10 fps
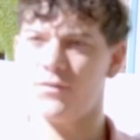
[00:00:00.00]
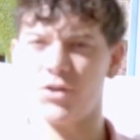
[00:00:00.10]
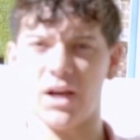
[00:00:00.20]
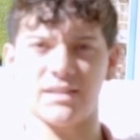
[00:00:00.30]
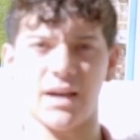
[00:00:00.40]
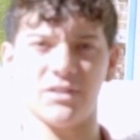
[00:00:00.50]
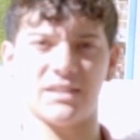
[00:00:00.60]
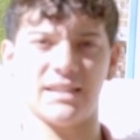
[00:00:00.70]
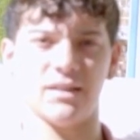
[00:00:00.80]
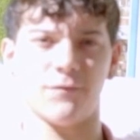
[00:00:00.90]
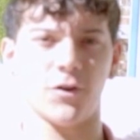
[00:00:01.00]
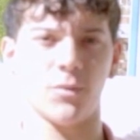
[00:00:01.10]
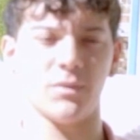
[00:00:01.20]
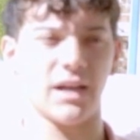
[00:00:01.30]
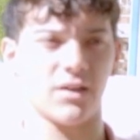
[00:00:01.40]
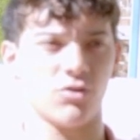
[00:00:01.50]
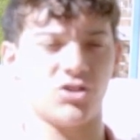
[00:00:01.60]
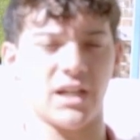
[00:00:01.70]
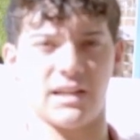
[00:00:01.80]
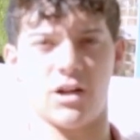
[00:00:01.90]
If you guys haven't seen the film yet, go
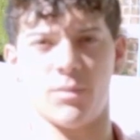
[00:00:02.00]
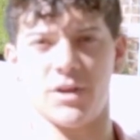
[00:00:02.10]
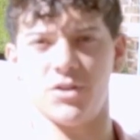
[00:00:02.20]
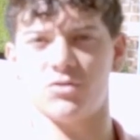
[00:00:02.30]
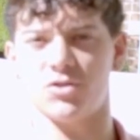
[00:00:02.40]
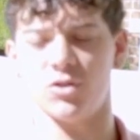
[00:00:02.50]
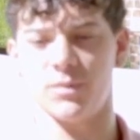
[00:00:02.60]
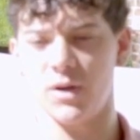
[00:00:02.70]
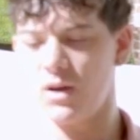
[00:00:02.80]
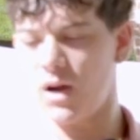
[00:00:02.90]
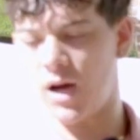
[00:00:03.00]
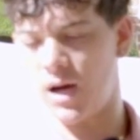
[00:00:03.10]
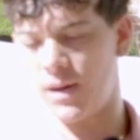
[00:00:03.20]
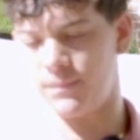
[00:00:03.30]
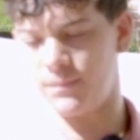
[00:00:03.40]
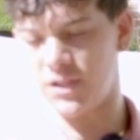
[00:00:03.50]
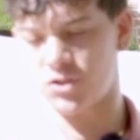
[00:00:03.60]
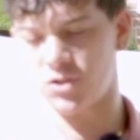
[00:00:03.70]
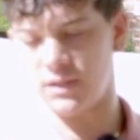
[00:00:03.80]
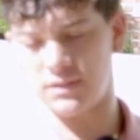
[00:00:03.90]
check it out on my YouTube.
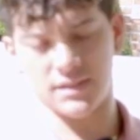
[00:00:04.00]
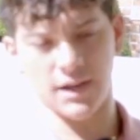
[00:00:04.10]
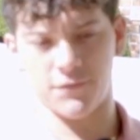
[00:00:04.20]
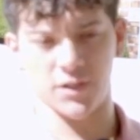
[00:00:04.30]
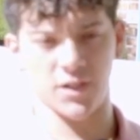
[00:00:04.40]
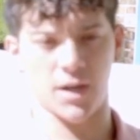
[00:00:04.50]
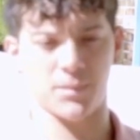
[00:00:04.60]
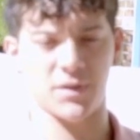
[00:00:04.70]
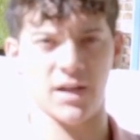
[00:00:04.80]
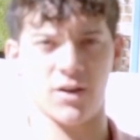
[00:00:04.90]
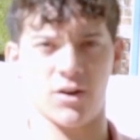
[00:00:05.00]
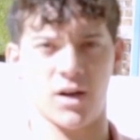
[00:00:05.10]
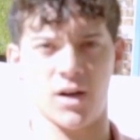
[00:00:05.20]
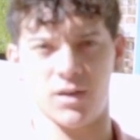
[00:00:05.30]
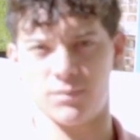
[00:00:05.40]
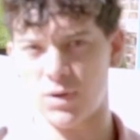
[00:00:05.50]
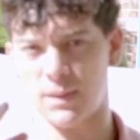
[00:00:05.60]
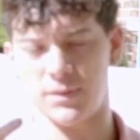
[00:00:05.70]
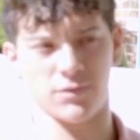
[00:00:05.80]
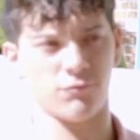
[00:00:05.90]
It's definitely up there,
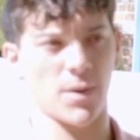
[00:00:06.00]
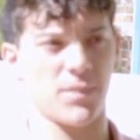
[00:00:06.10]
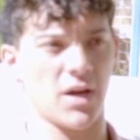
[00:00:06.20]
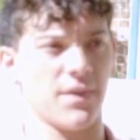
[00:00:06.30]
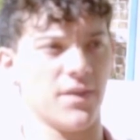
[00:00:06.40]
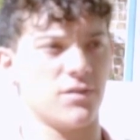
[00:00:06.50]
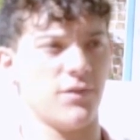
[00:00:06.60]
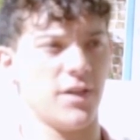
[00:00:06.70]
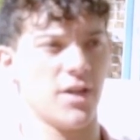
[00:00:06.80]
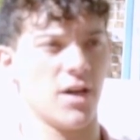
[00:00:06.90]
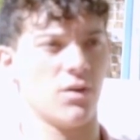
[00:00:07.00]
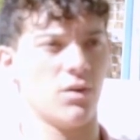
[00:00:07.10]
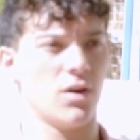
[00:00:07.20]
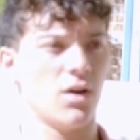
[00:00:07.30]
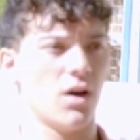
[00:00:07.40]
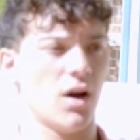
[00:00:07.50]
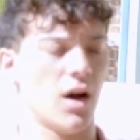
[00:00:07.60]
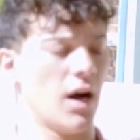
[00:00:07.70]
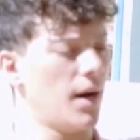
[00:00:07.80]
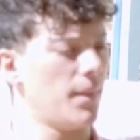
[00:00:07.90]
probably right behind this video.
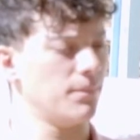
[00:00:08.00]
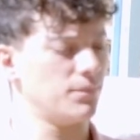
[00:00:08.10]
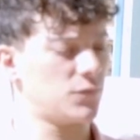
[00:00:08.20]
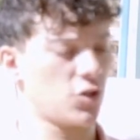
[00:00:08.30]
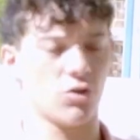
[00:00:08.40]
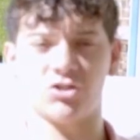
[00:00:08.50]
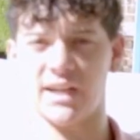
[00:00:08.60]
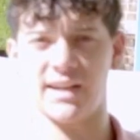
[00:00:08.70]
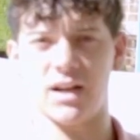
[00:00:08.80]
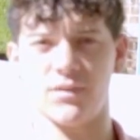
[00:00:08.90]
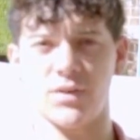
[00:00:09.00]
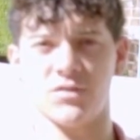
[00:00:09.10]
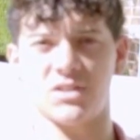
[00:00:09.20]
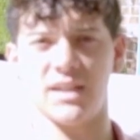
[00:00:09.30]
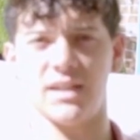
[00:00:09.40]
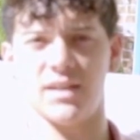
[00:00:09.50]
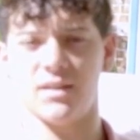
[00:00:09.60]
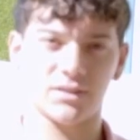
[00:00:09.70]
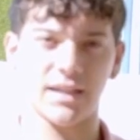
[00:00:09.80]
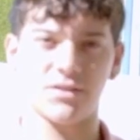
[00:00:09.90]
So go check it out if you haven't seen
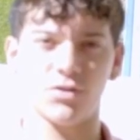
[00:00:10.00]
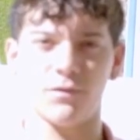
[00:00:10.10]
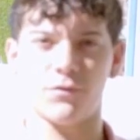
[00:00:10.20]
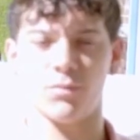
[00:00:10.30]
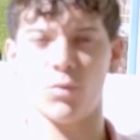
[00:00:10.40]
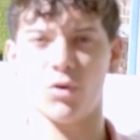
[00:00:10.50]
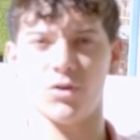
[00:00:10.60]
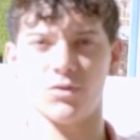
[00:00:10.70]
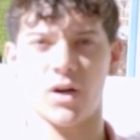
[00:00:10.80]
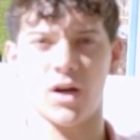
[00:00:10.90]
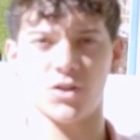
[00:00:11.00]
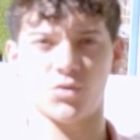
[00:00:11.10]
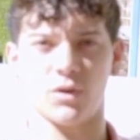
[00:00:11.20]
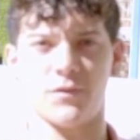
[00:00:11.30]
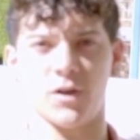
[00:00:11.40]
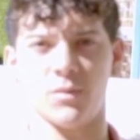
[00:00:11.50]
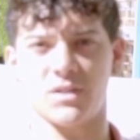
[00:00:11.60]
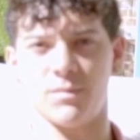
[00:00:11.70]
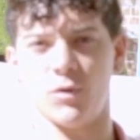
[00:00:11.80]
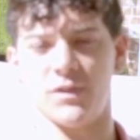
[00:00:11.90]
it. Stay tuned for more short
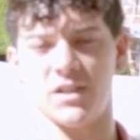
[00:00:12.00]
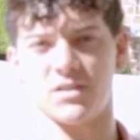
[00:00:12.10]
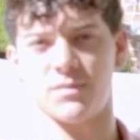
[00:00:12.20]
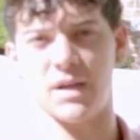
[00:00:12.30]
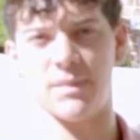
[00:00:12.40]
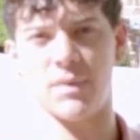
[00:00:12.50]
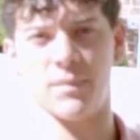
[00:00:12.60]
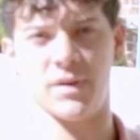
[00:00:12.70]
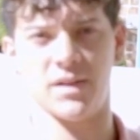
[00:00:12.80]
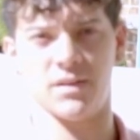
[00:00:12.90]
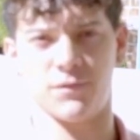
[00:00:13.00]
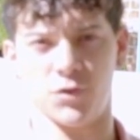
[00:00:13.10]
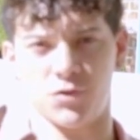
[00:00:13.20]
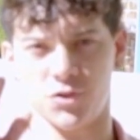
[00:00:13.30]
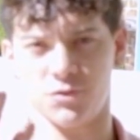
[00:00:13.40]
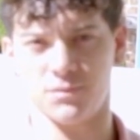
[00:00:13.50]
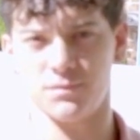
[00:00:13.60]
films and movies made by me in the future.